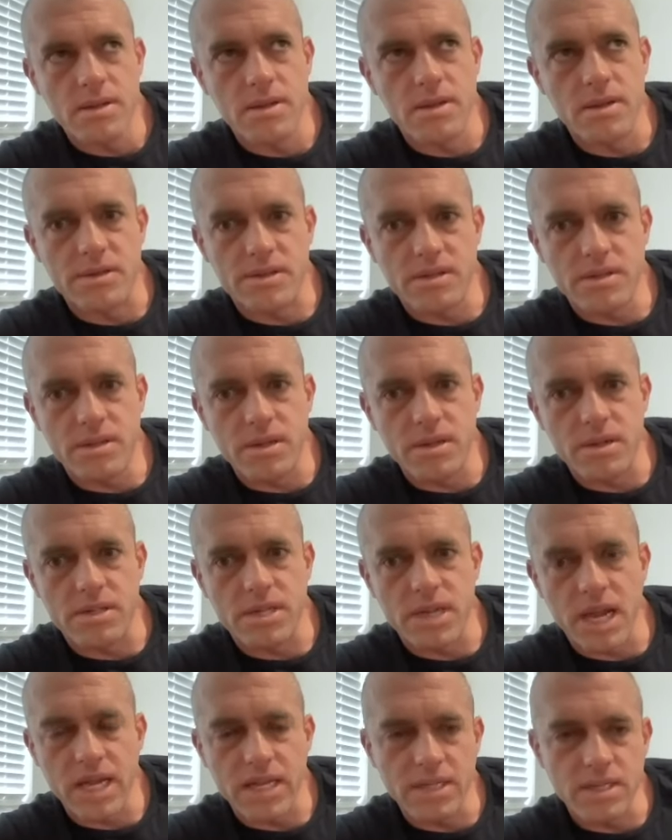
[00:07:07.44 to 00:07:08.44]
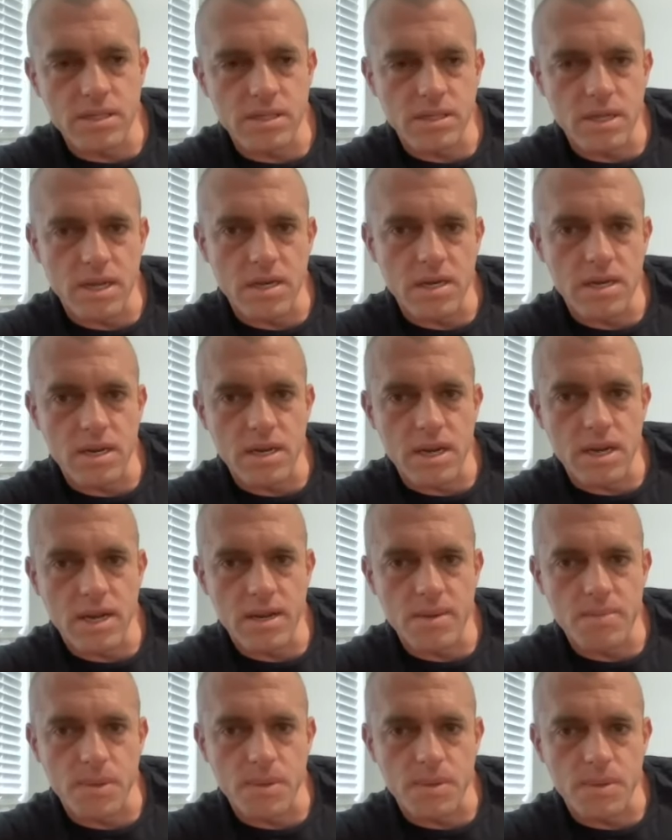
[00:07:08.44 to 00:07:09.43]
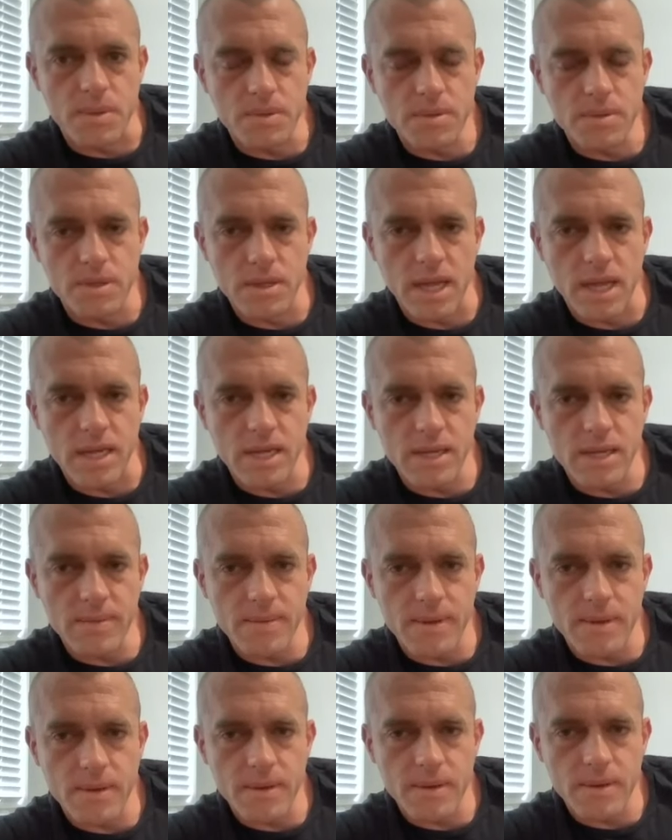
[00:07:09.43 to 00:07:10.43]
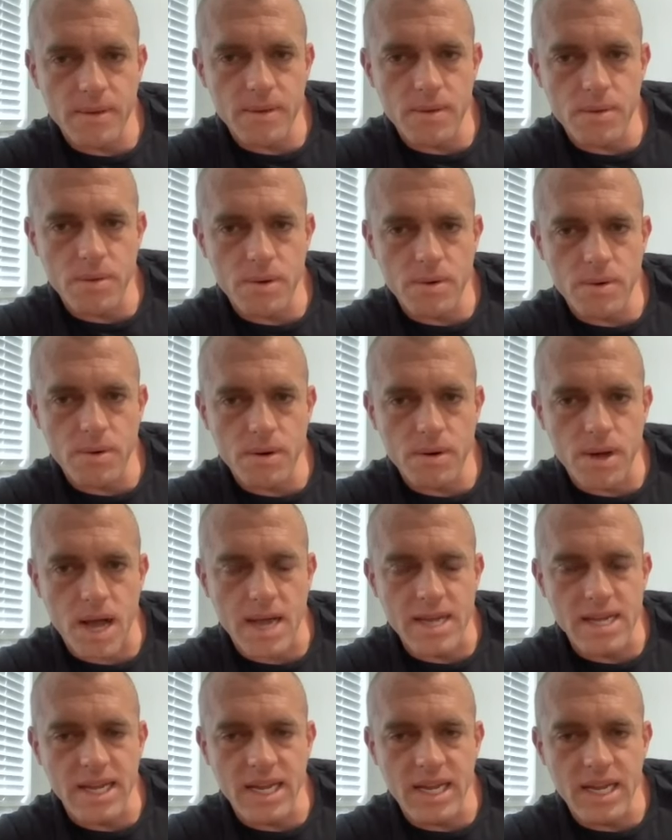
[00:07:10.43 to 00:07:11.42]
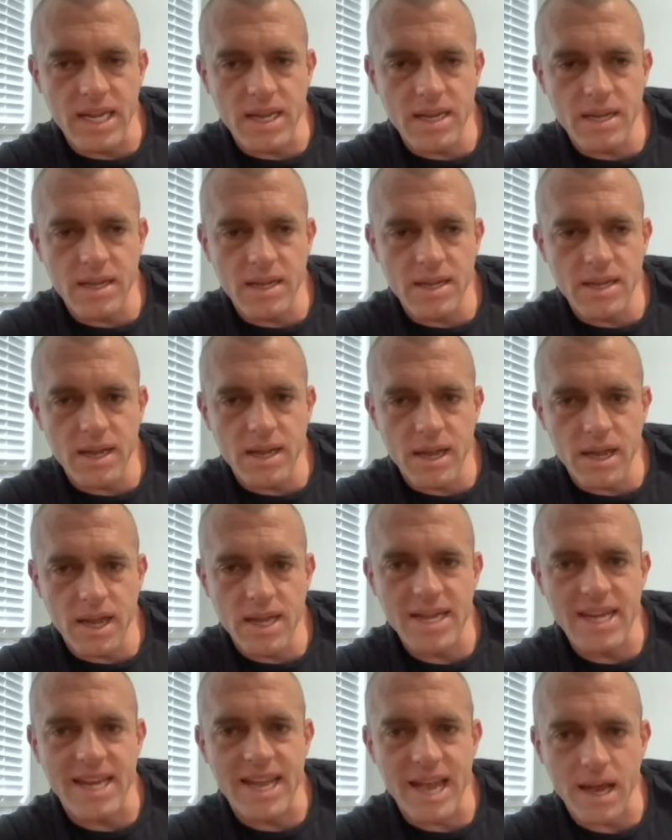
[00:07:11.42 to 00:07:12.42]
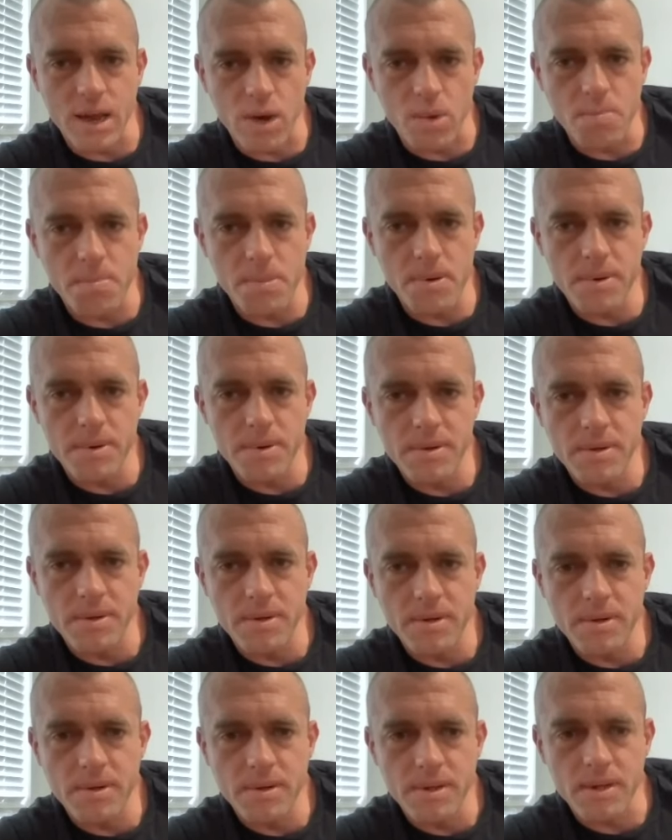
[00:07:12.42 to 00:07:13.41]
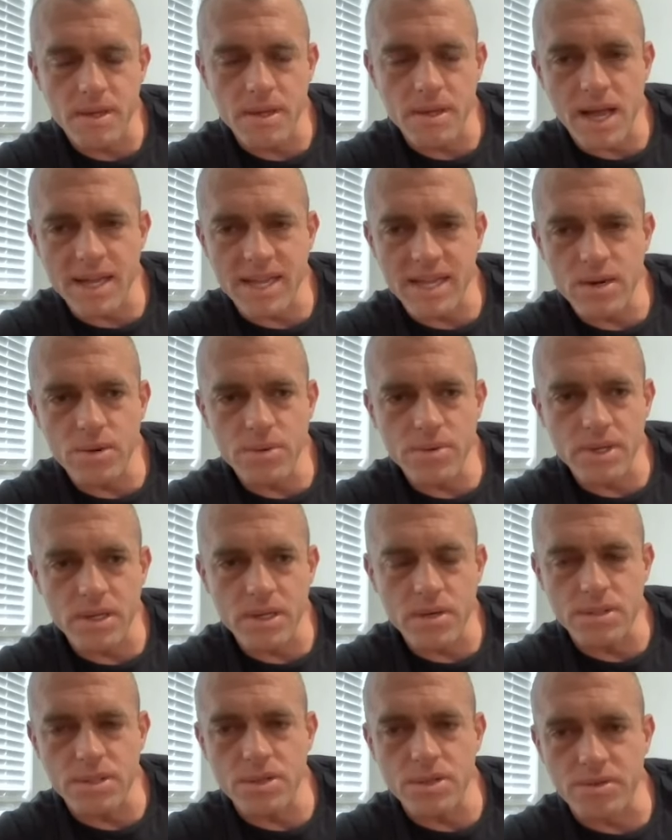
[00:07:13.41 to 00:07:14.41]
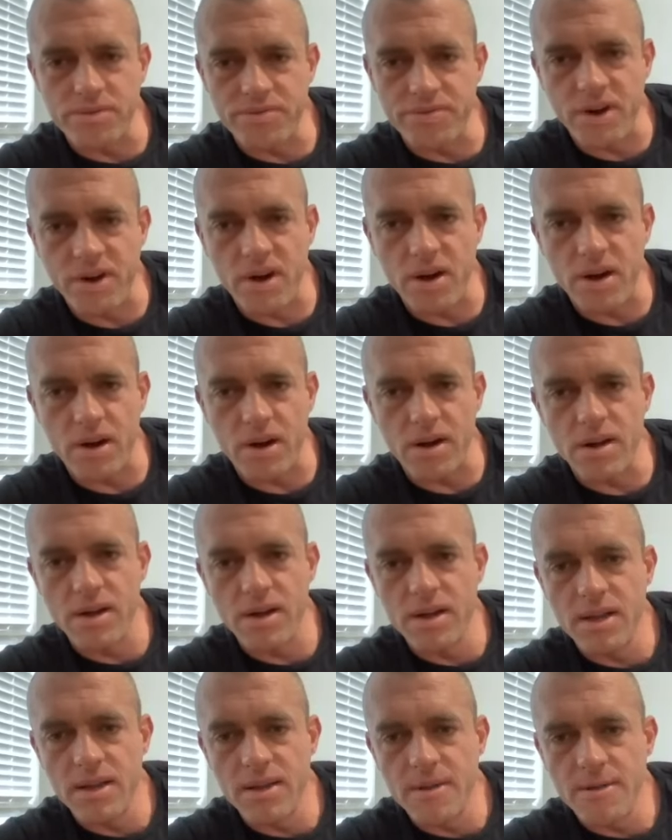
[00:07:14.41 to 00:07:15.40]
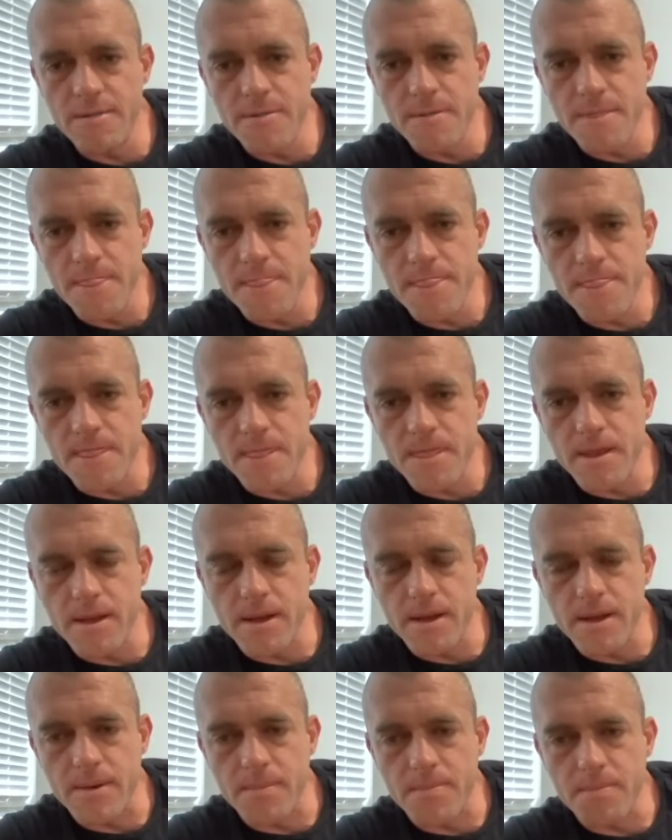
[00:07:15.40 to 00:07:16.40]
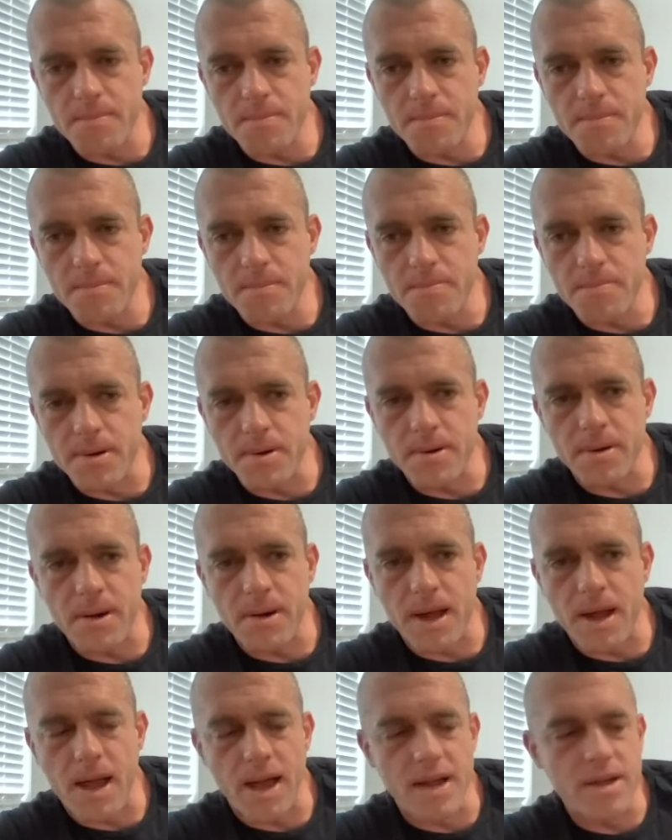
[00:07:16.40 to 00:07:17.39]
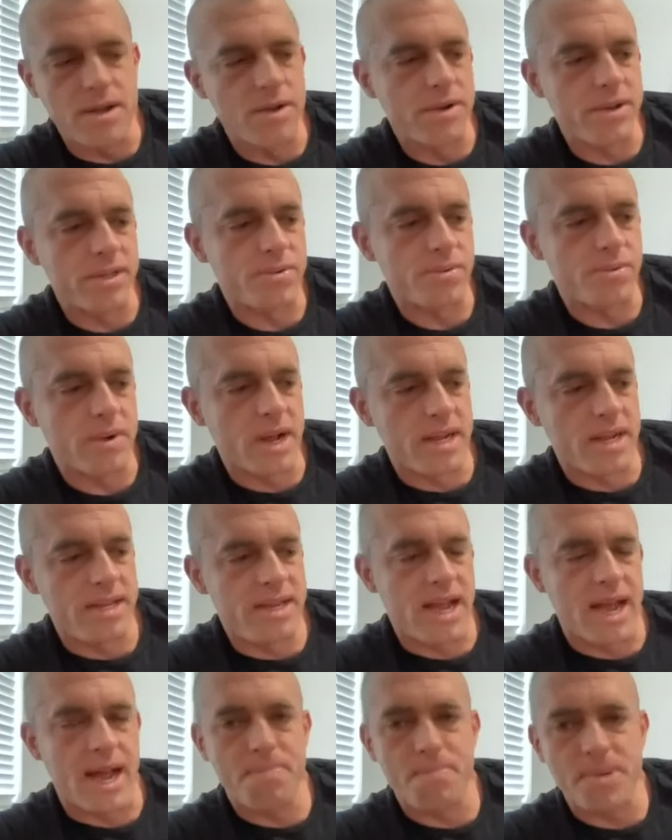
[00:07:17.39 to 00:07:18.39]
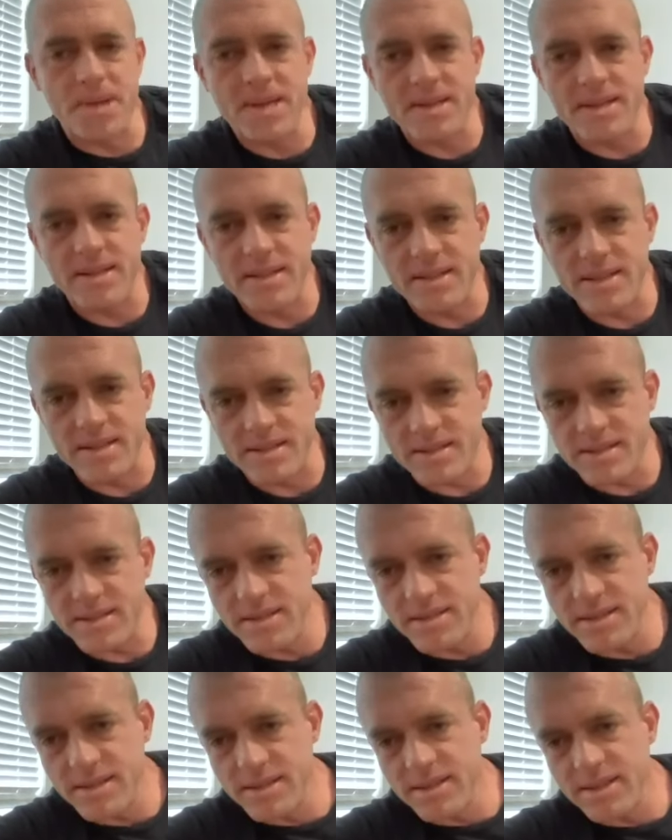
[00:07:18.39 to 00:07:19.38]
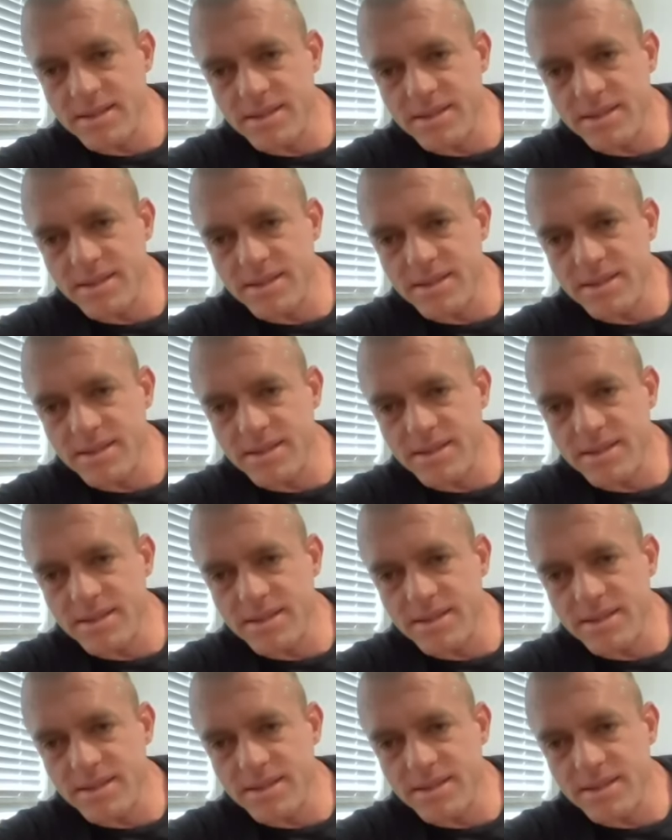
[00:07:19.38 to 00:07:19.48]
their their change is undeniable so like i need i need help like i can only go so far um but I, I notice when i tap into this